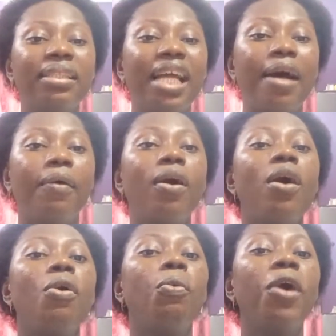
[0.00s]
Now
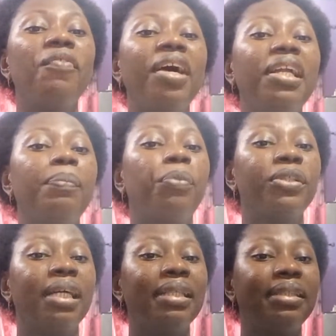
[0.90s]
one very
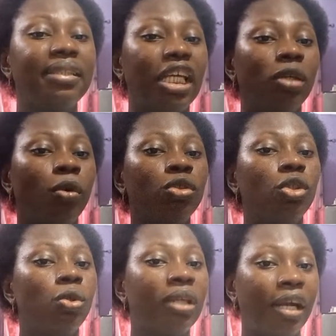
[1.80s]
important thing that you want to
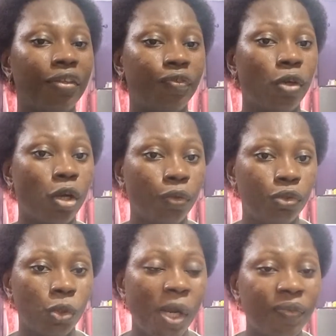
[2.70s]
look out for
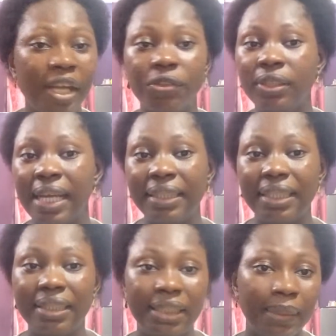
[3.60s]
also when trying to get
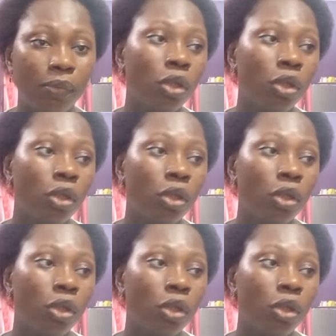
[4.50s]
a theme